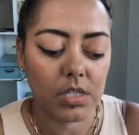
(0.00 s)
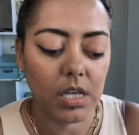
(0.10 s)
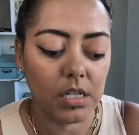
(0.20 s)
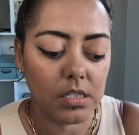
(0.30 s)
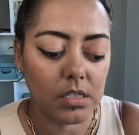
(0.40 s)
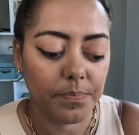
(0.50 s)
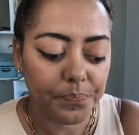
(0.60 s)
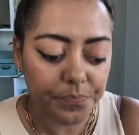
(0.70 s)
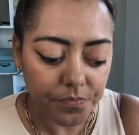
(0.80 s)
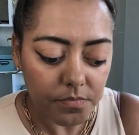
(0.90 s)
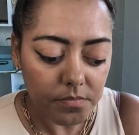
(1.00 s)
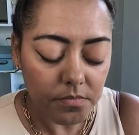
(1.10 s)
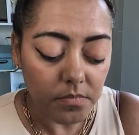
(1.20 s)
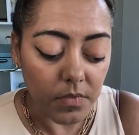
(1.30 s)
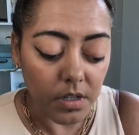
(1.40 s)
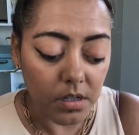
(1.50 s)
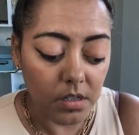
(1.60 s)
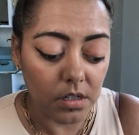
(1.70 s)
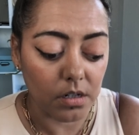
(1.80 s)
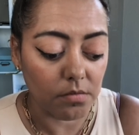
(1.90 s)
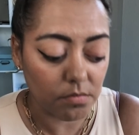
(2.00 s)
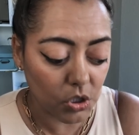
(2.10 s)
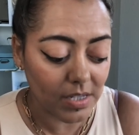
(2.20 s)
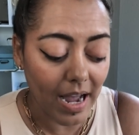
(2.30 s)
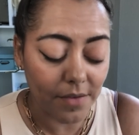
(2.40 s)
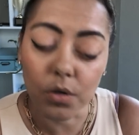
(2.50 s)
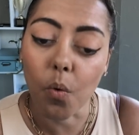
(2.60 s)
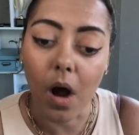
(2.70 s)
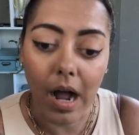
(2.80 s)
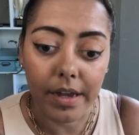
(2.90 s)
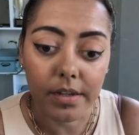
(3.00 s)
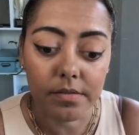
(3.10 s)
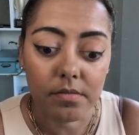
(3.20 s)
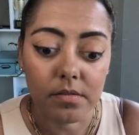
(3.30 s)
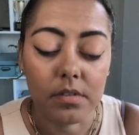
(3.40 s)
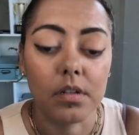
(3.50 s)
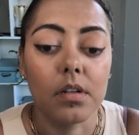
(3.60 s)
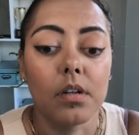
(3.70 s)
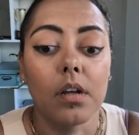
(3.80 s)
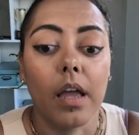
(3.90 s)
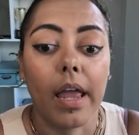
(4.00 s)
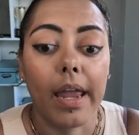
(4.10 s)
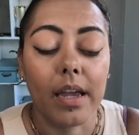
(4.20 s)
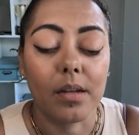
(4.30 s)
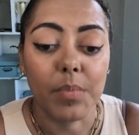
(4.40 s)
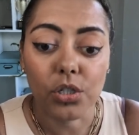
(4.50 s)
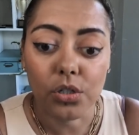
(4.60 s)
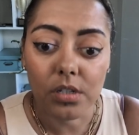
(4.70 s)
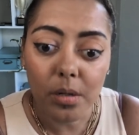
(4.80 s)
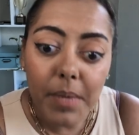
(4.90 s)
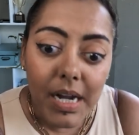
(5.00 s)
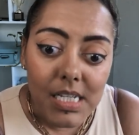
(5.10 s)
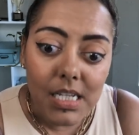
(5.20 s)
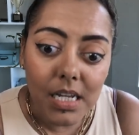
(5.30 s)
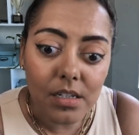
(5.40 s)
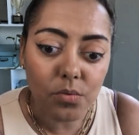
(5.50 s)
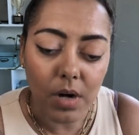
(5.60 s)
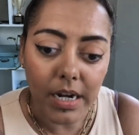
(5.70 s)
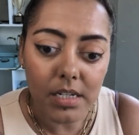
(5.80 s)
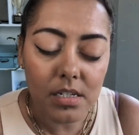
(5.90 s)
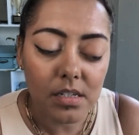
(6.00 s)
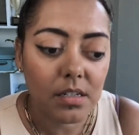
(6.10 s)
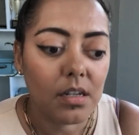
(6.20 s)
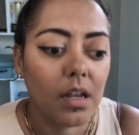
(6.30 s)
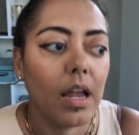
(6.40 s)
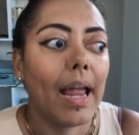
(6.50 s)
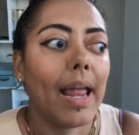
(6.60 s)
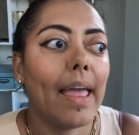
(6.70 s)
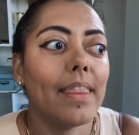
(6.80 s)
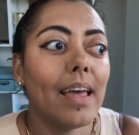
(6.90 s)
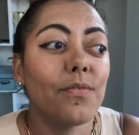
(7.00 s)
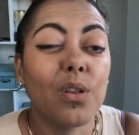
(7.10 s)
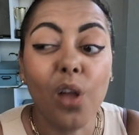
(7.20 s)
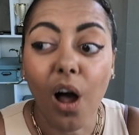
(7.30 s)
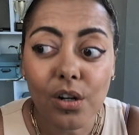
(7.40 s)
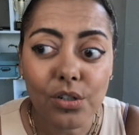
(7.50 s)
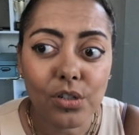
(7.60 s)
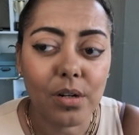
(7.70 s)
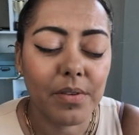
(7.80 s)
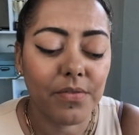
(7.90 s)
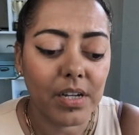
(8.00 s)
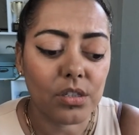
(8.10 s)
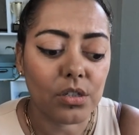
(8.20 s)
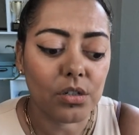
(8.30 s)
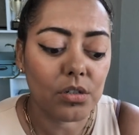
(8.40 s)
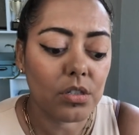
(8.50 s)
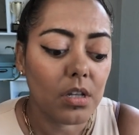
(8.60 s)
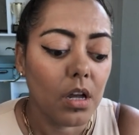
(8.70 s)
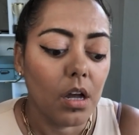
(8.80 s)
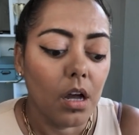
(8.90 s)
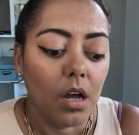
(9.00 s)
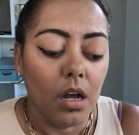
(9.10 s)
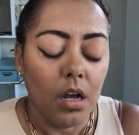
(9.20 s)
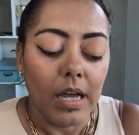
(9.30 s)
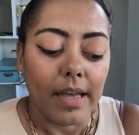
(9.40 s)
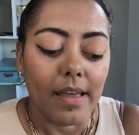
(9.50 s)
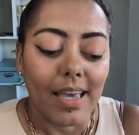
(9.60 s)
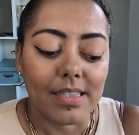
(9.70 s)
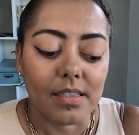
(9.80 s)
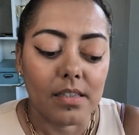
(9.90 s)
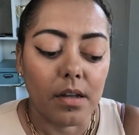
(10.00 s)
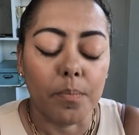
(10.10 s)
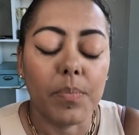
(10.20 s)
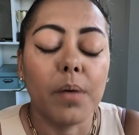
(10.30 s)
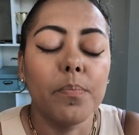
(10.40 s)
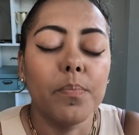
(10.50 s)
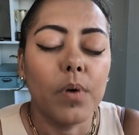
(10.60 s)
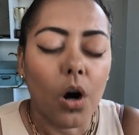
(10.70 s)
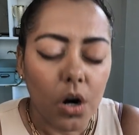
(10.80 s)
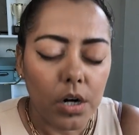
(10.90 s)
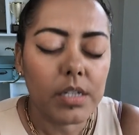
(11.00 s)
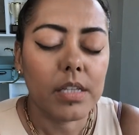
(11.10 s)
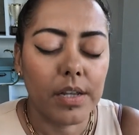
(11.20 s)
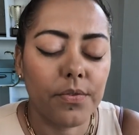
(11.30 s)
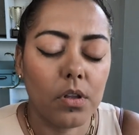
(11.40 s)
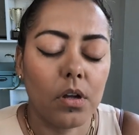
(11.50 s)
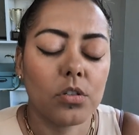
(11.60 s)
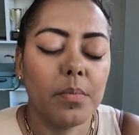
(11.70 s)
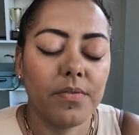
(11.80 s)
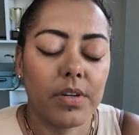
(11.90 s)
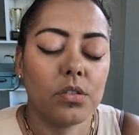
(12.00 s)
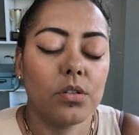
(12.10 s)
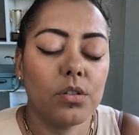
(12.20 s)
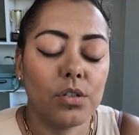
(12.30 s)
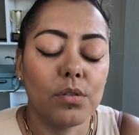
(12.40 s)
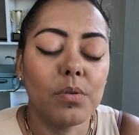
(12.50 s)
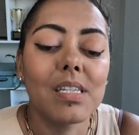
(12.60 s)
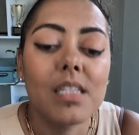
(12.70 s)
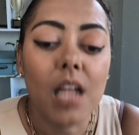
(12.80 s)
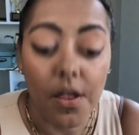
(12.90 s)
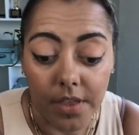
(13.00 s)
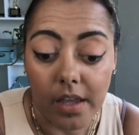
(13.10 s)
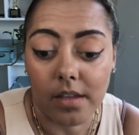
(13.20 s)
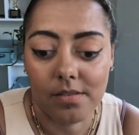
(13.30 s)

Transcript: thing is, you know, just have your why and make sure that your mindset is right. And then for longer term investors, it's the the hardest thing for a long term investor to do is nothing.